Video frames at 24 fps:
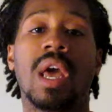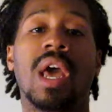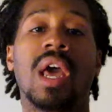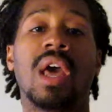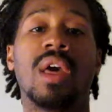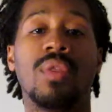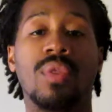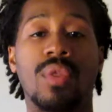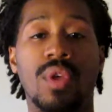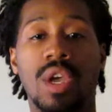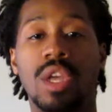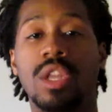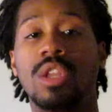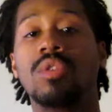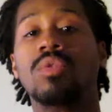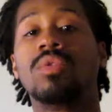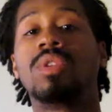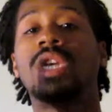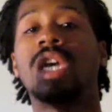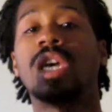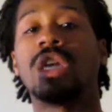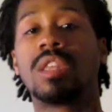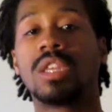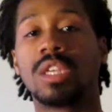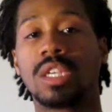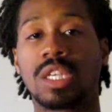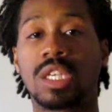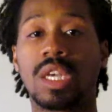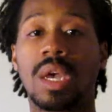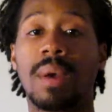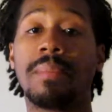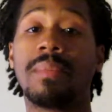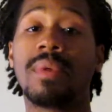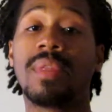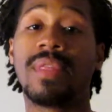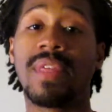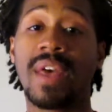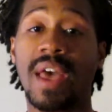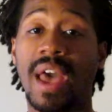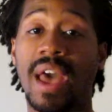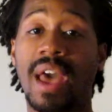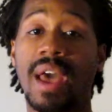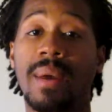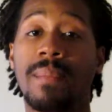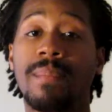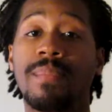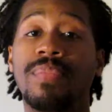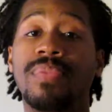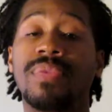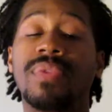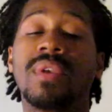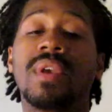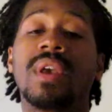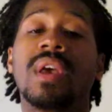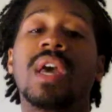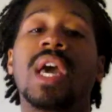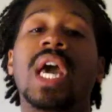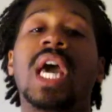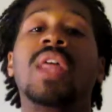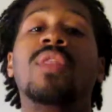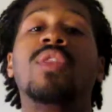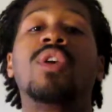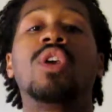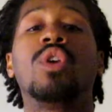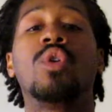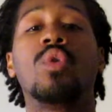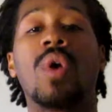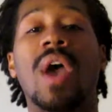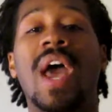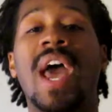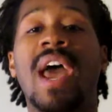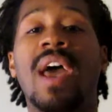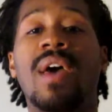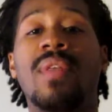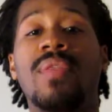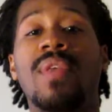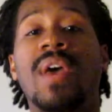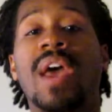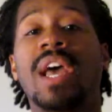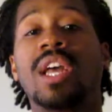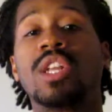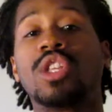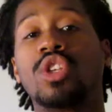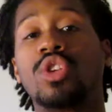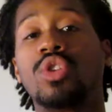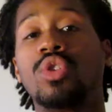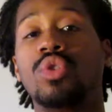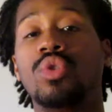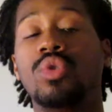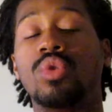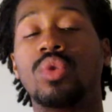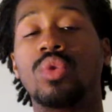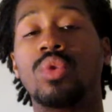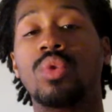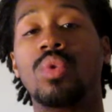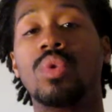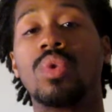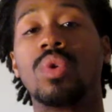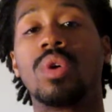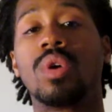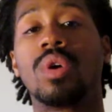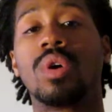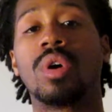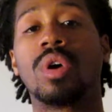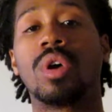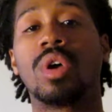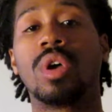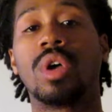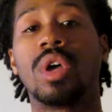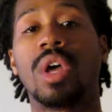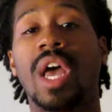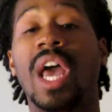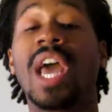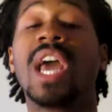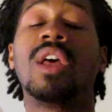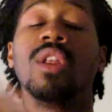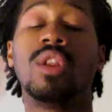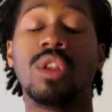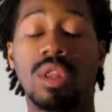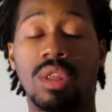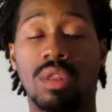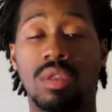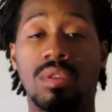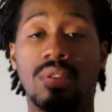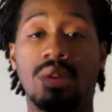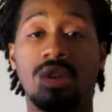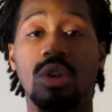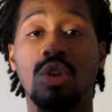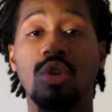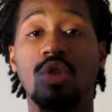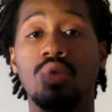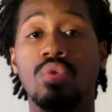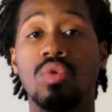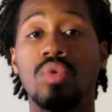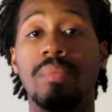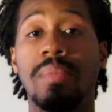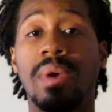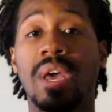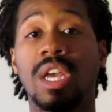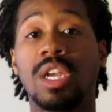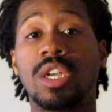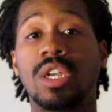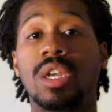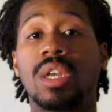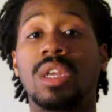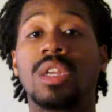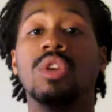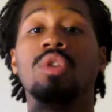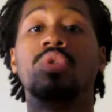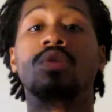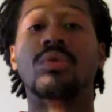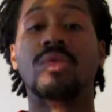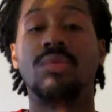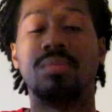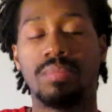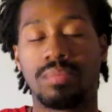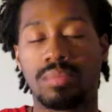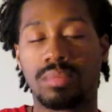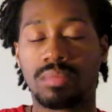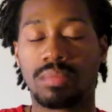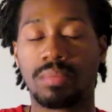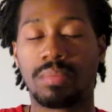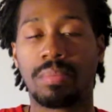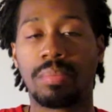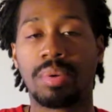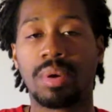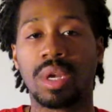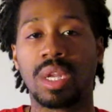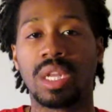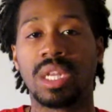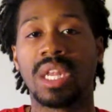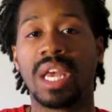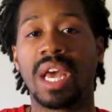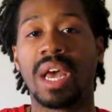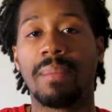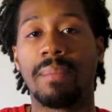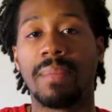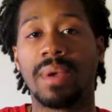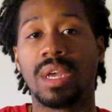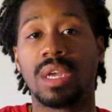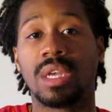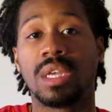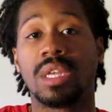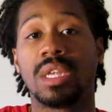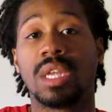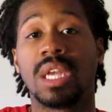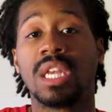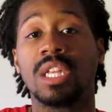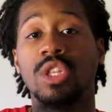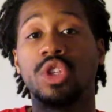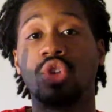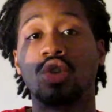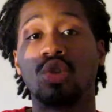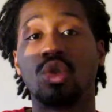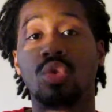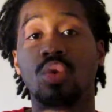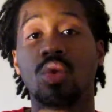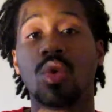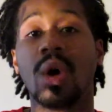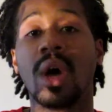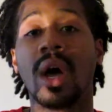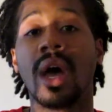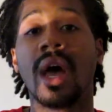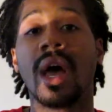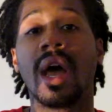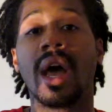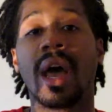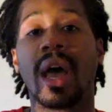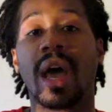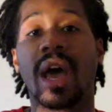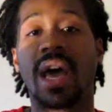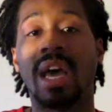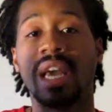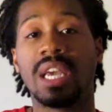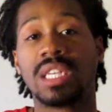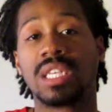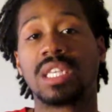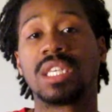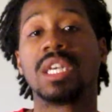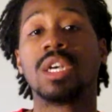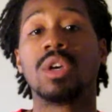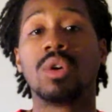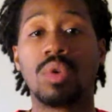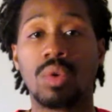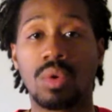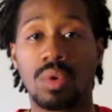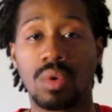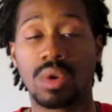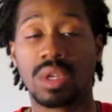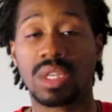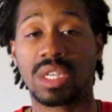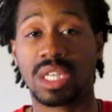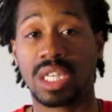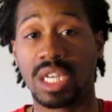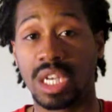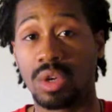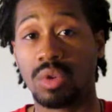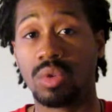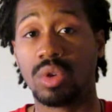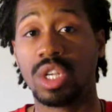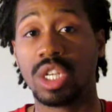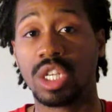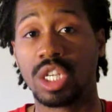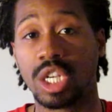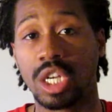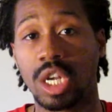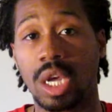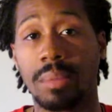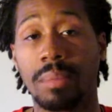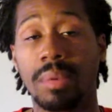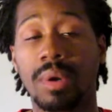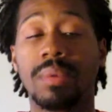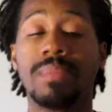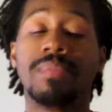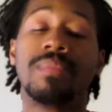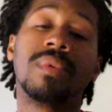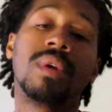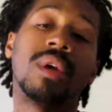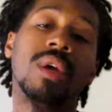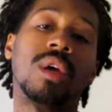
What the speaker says: And then you take the sum of that, and then you add that to, and you put it down, make it into a single digit number.